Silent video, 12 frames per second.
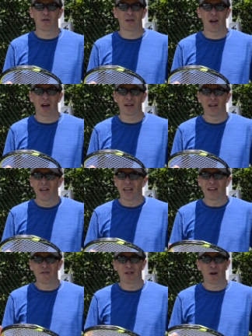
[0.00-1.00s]
in that,
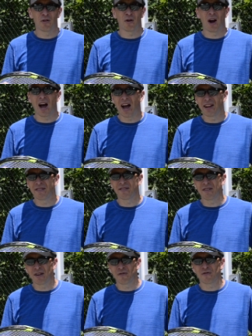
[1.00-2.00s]
even though they're high
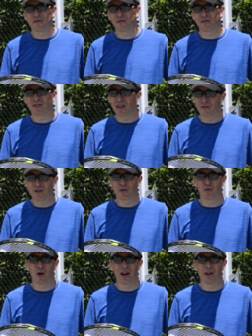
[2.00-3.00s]

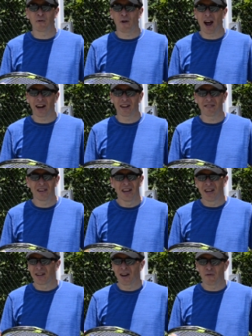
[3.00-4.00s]
stiffness rating rackets,
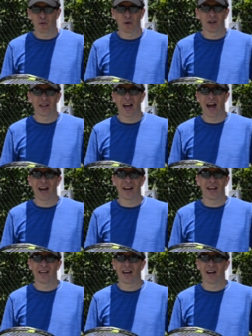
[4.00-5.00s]
never really had
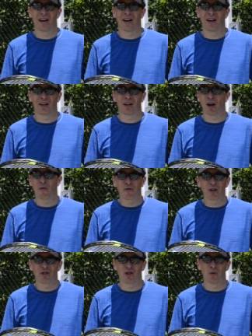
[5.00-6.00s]
a
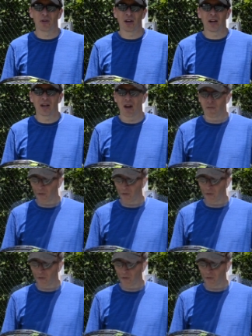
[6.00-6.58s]
comfort issue with any of